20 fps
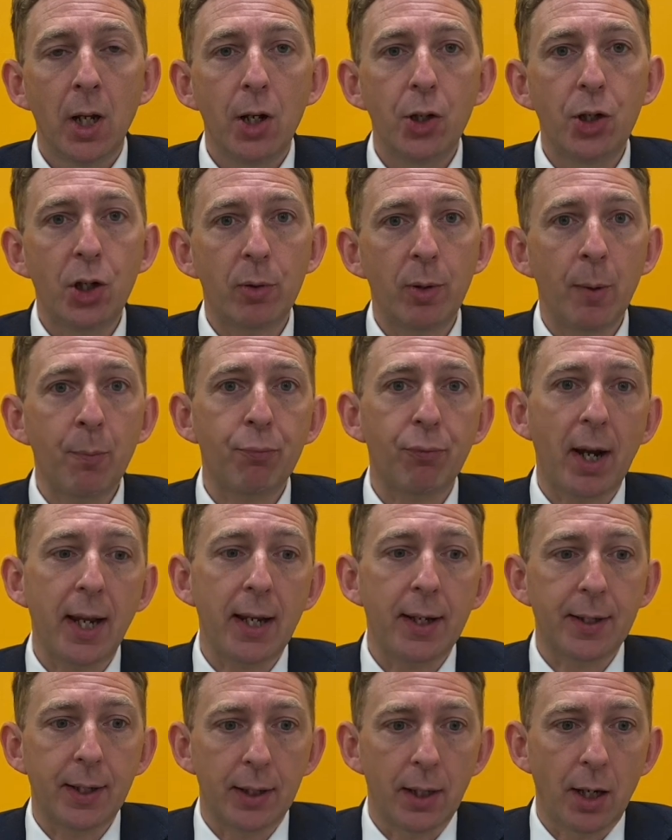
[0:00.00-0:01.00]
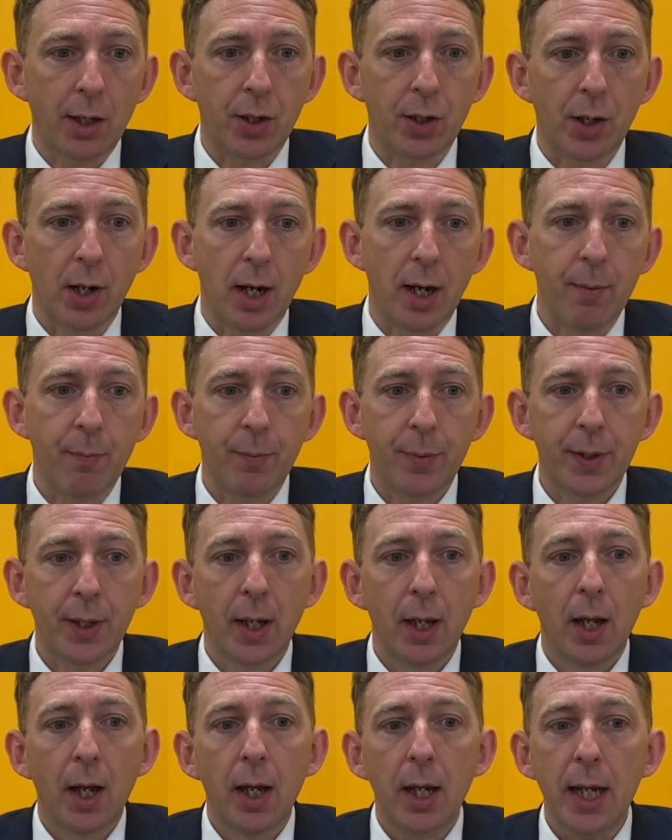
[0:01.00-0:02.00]
During breaks and lunchtimes,
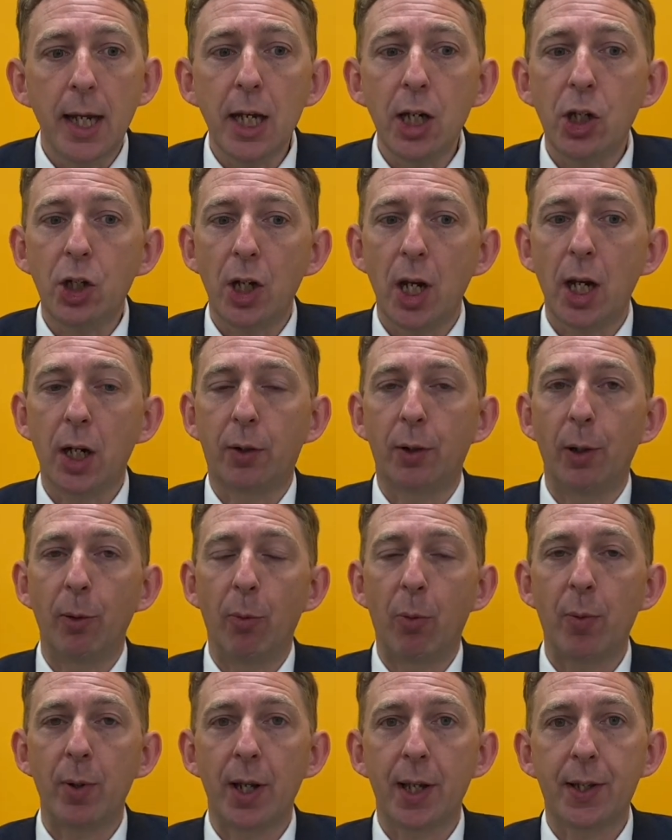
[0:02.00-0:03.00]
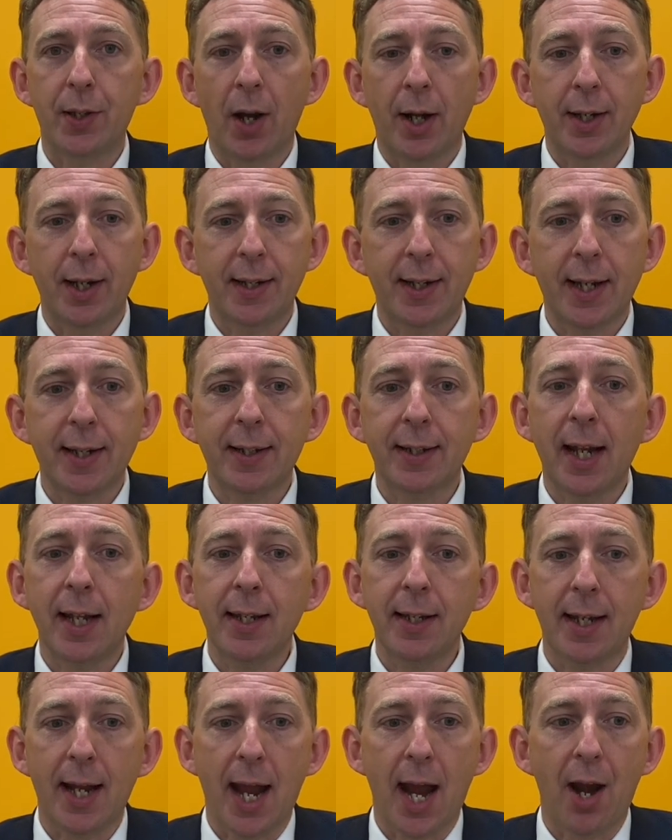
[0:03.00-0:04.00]
each year group will be assigned a
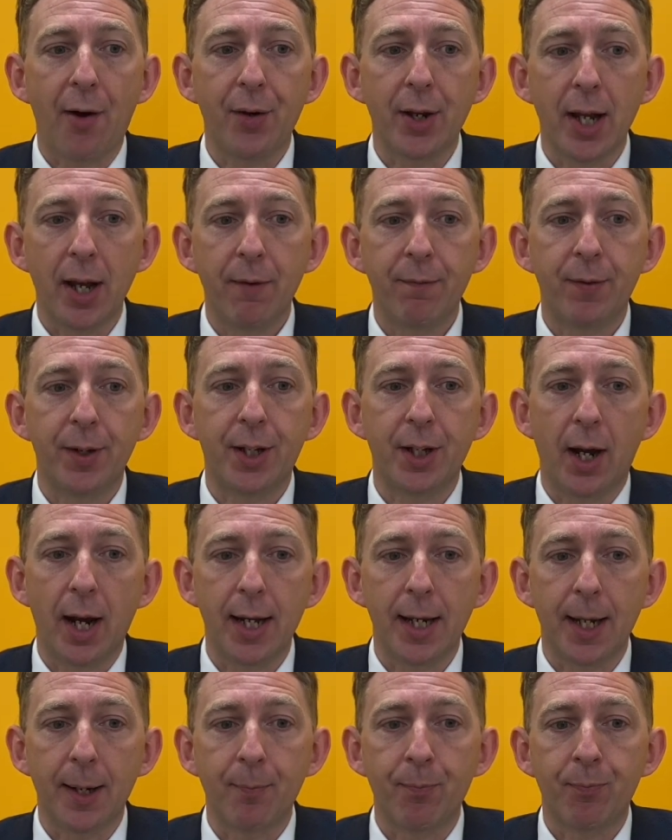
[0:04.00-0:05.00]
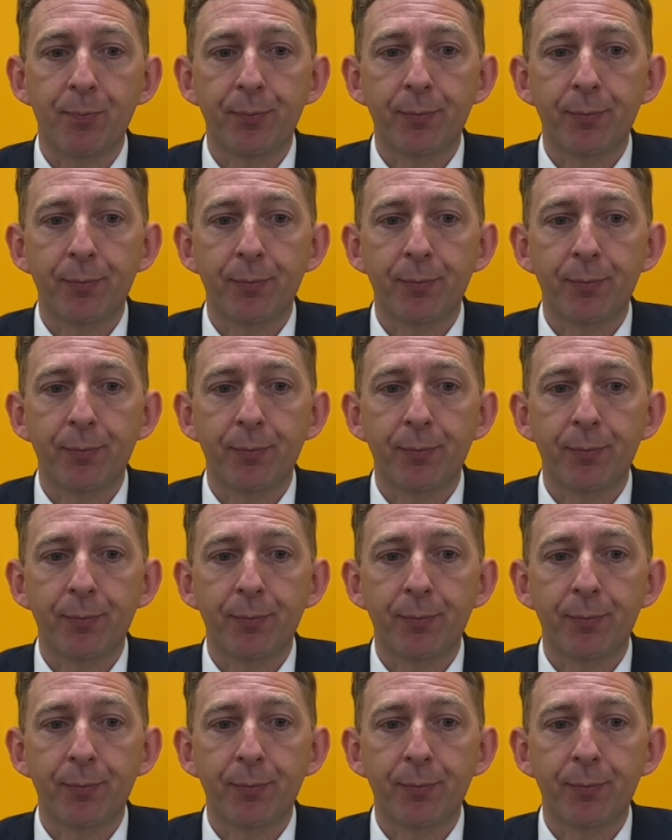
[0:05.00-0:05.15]
designated area for dining.